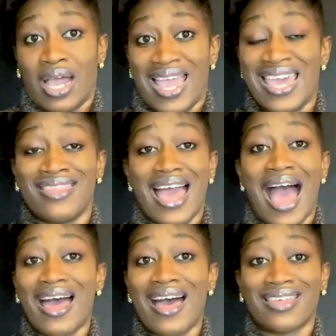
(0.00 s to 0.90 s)
In the,
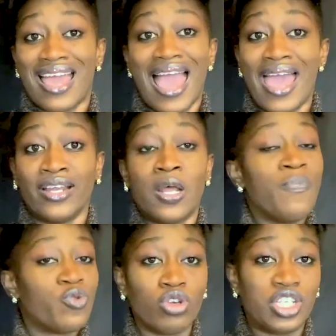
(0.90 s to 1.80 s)
at the end,
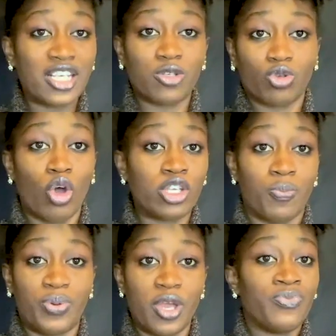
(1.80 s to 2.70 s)
you're just going
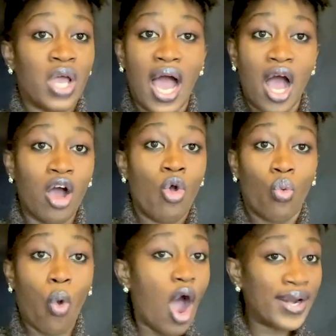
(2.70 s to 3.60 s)
to be uh,
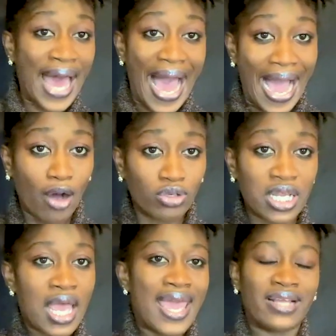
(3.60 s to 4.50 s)
worn
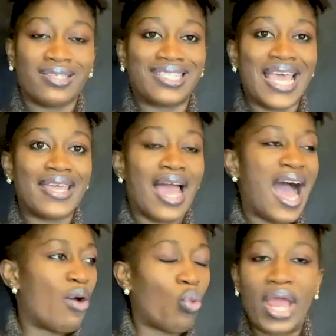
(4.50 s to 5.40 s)
out and say,
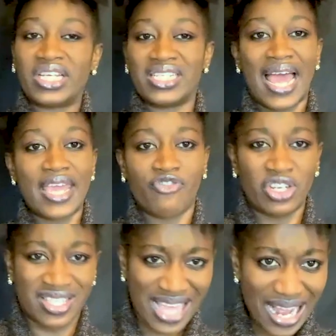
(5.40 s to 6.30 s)
uh, why did I
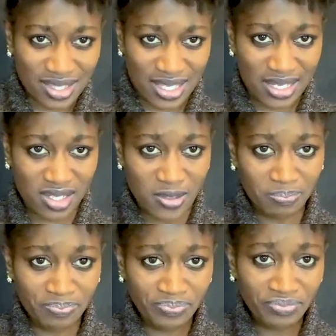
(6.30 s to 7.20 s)
even start this?
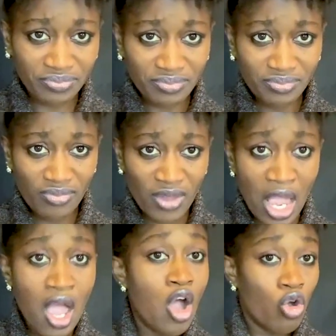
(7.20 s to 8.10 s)

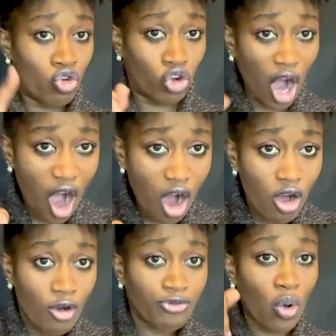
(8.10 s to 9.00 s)
Go
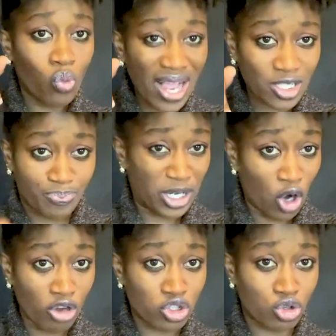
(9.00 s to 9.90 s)
for what
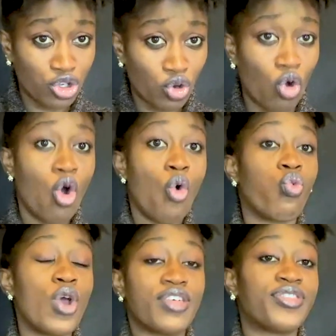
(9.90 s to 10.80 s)
belongs to you
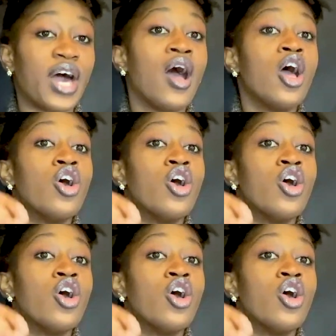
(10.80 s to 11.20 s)
with uh,